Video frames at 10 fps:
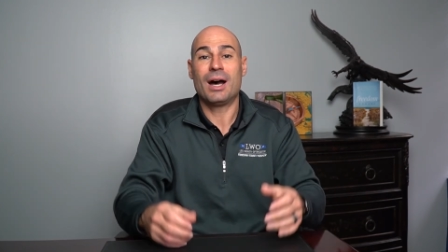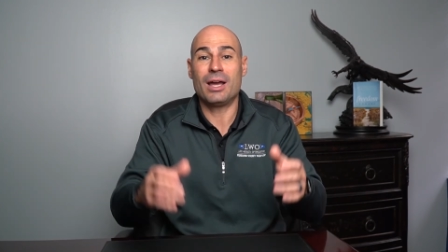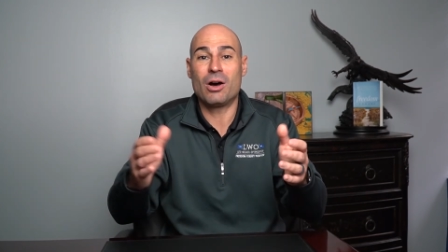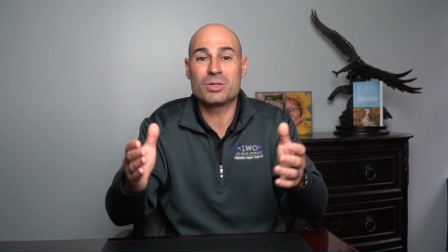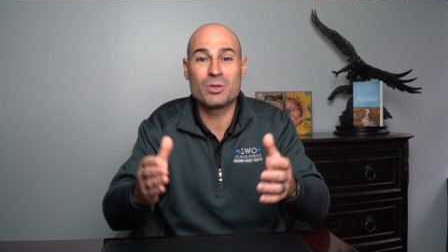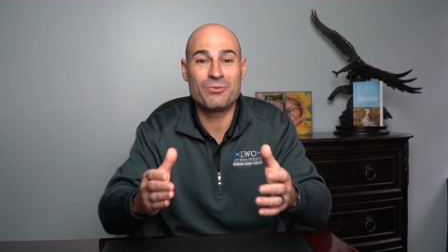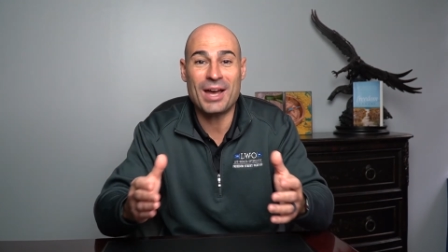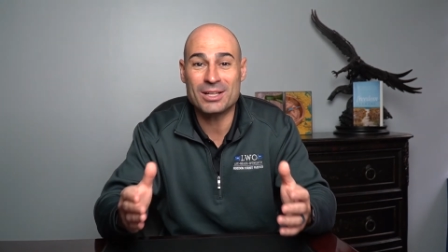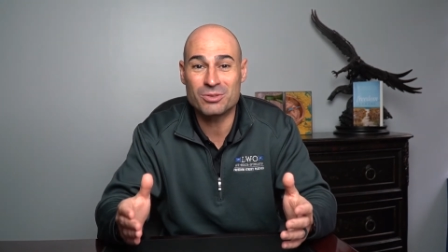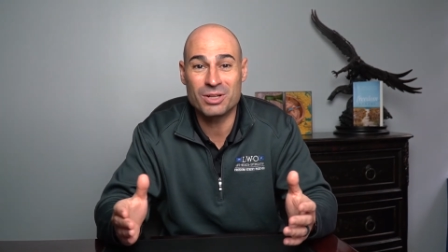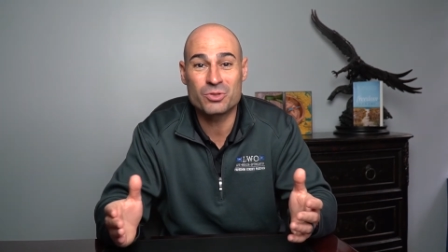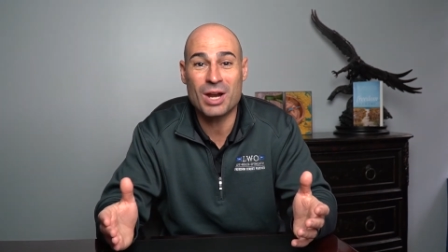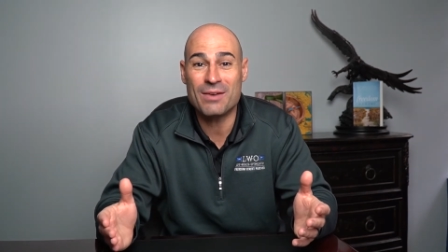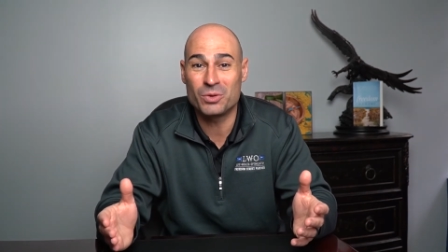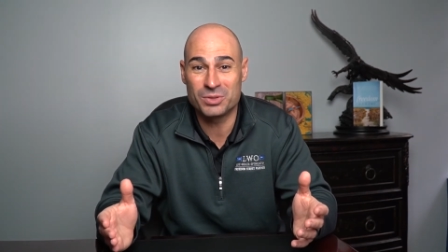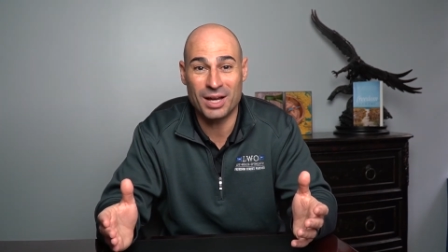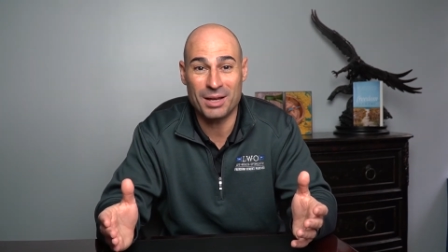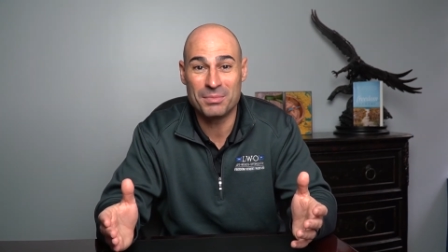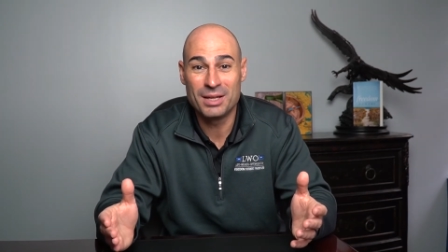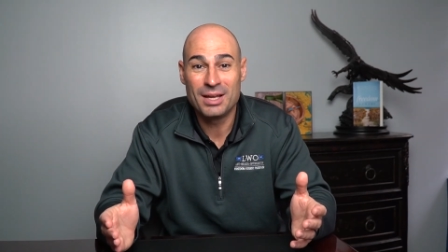I also factor in travel
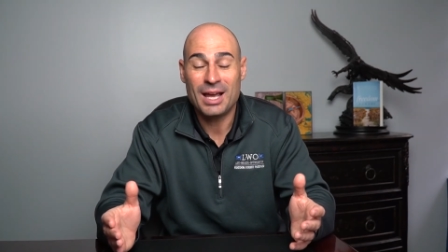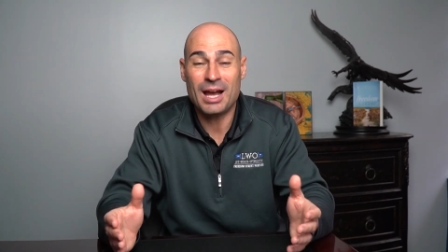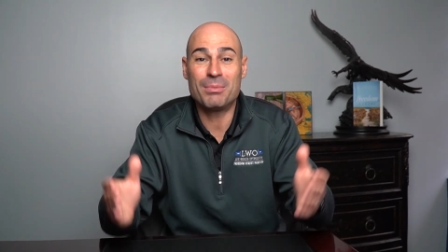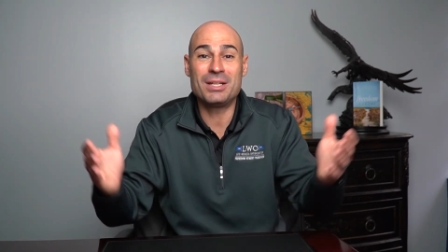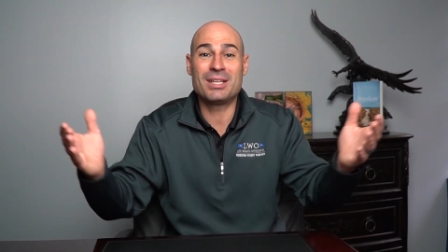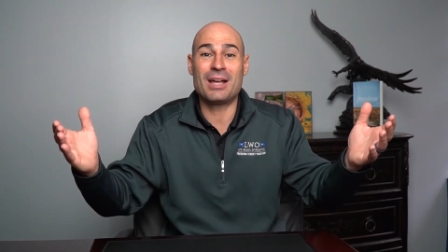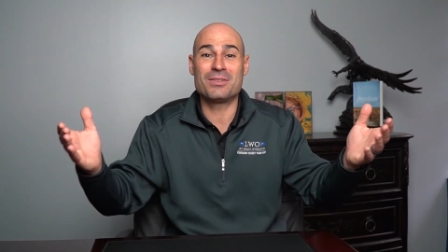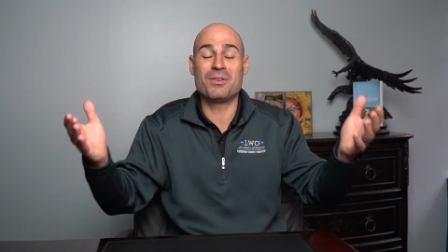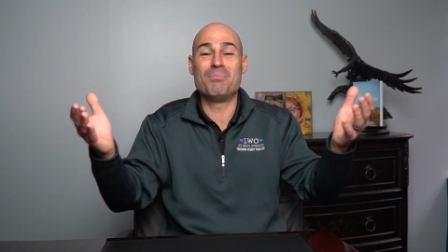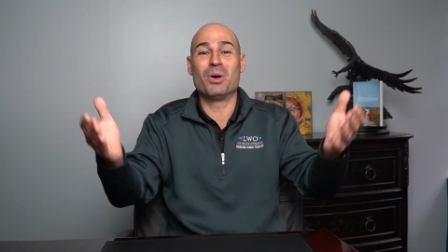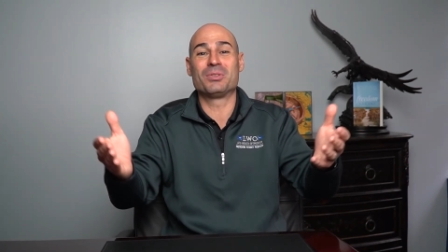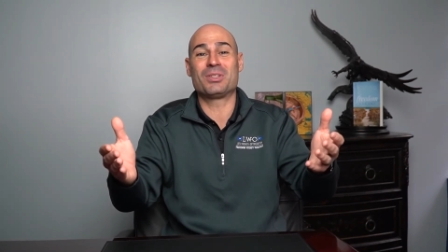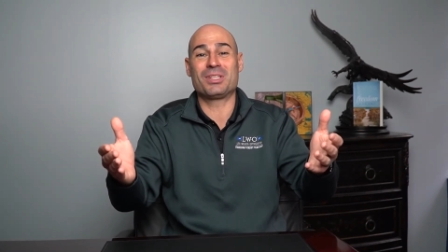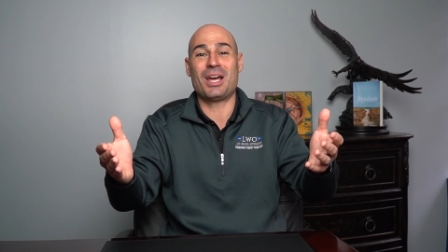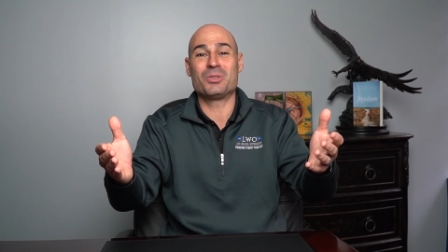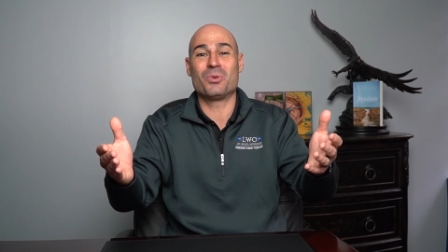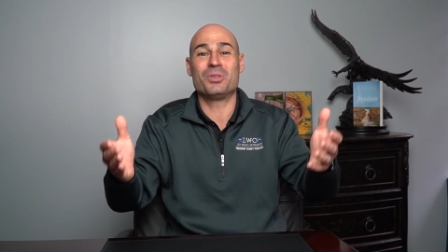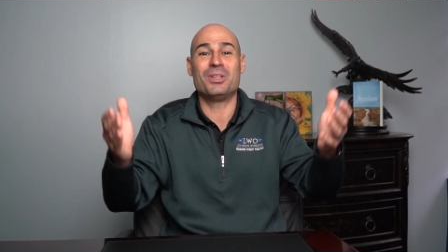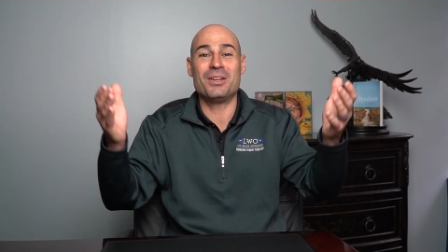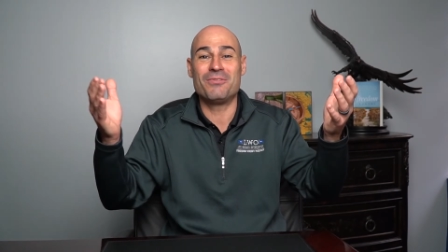time. How many times have you built a schedule
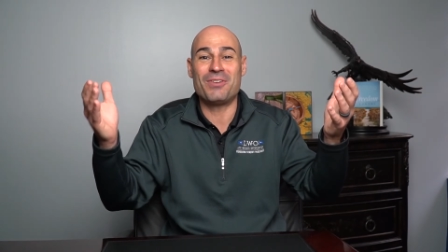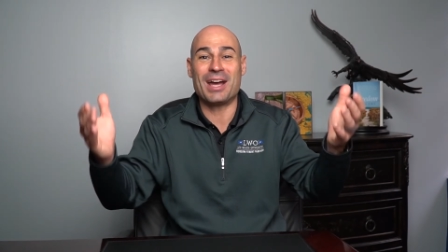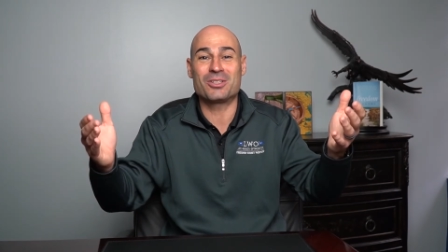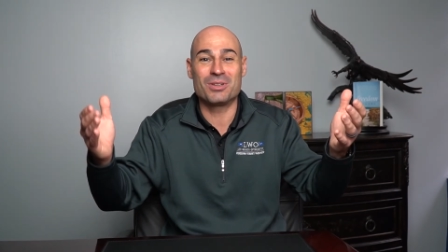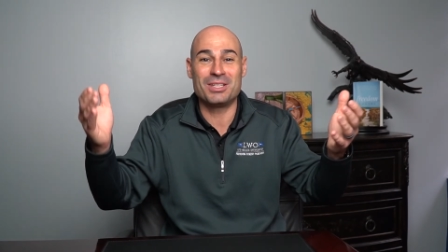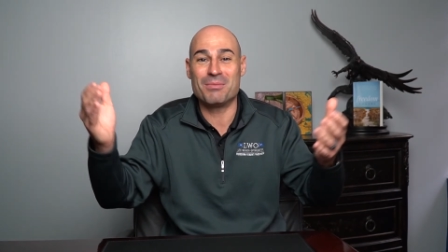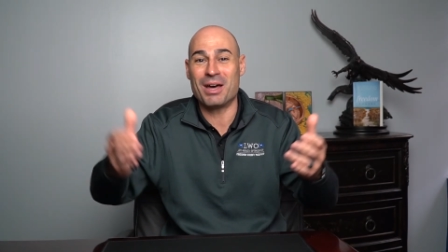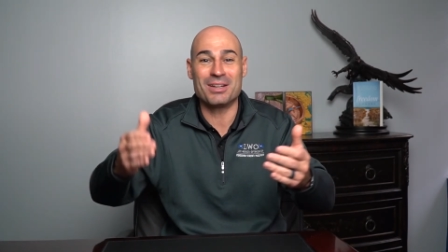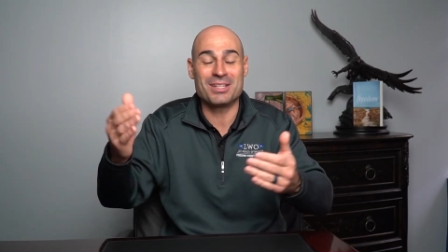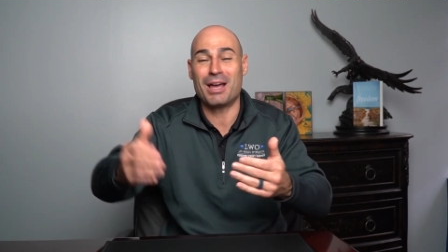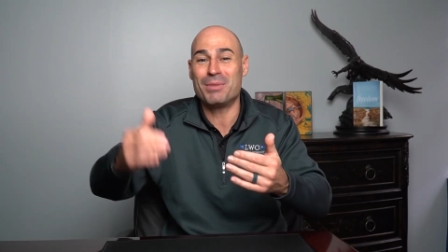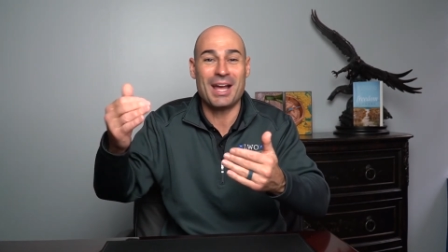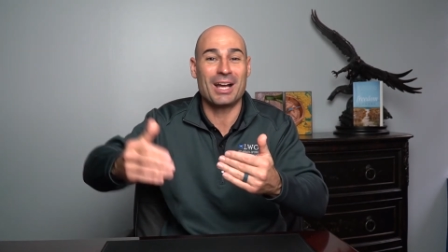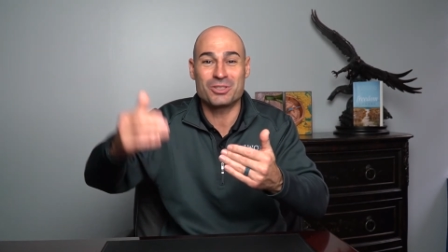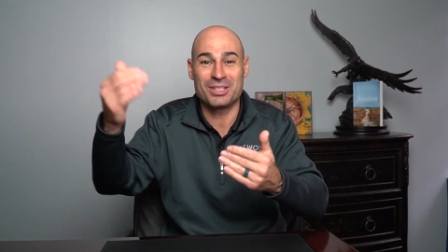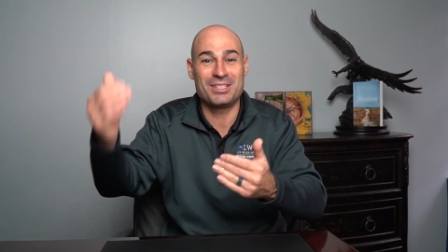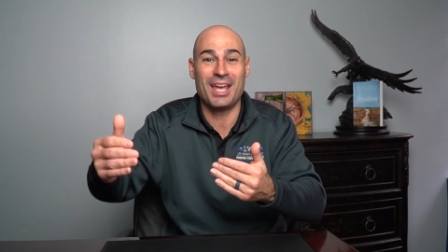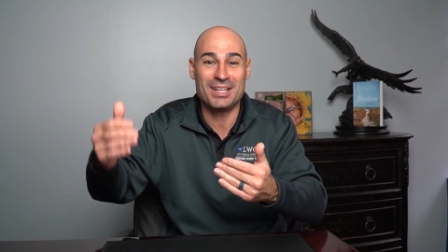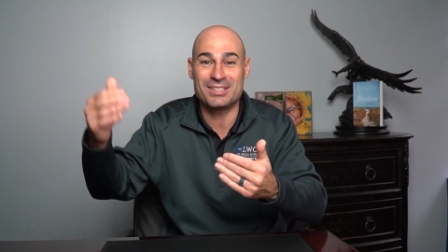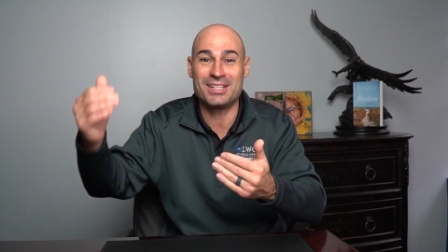and you didn't factor in the amount of time it actually
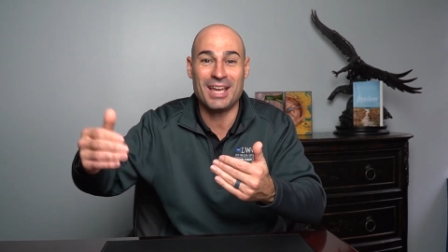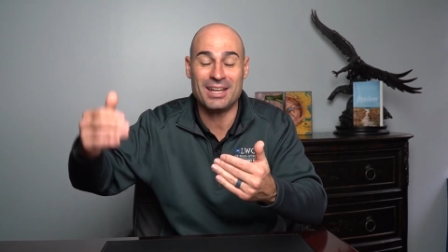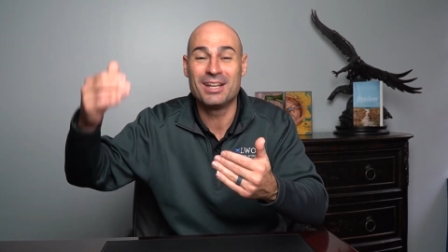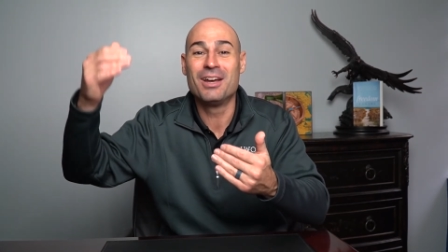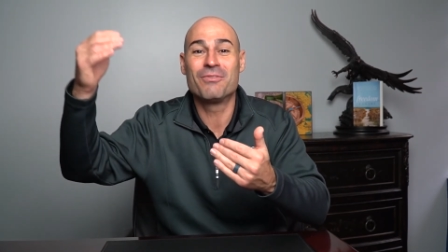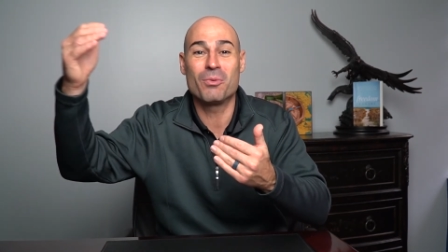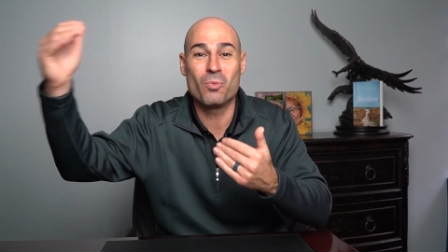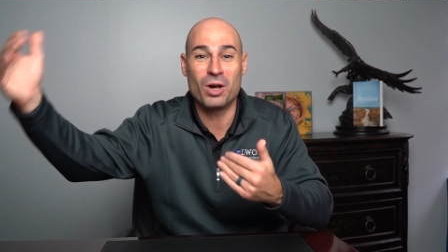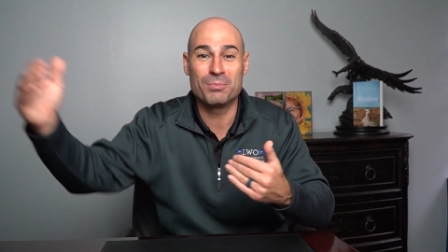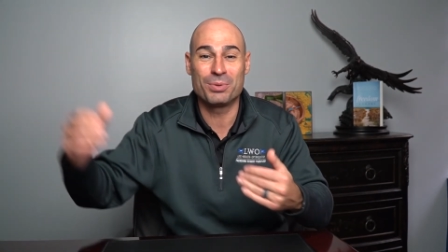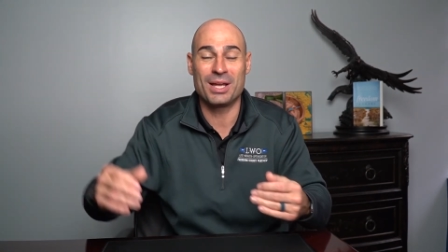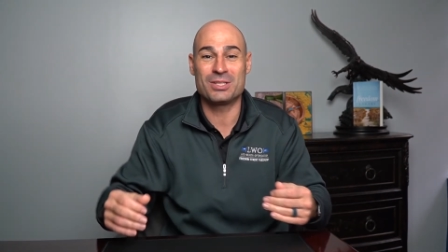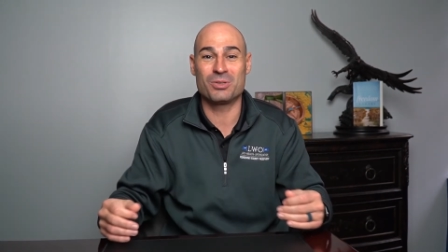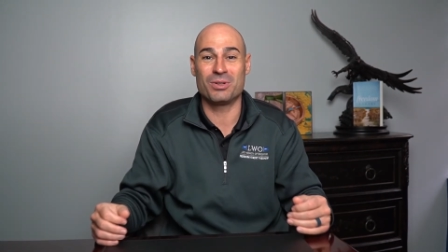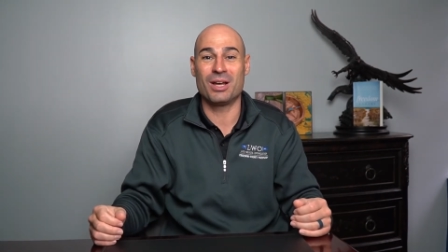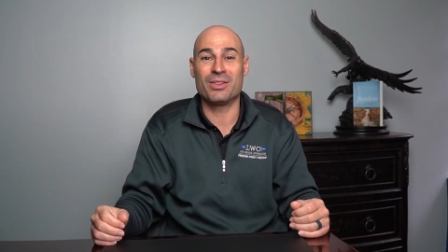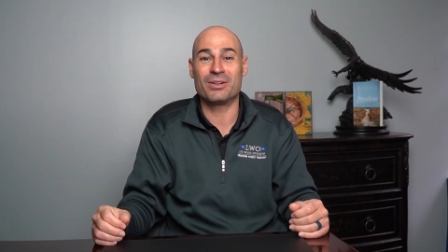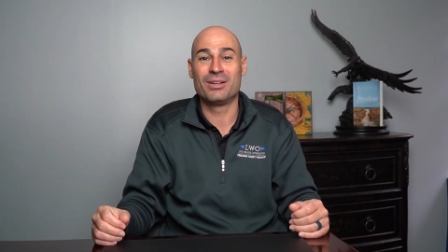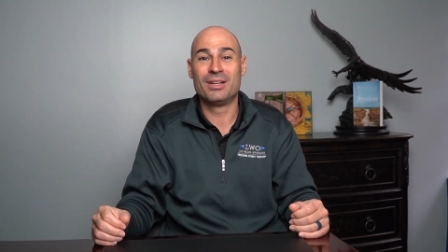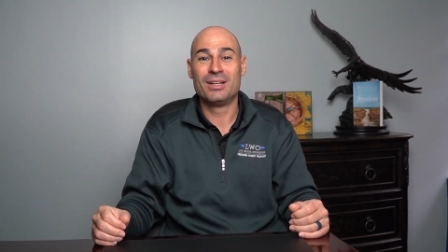takes to get from one place to another?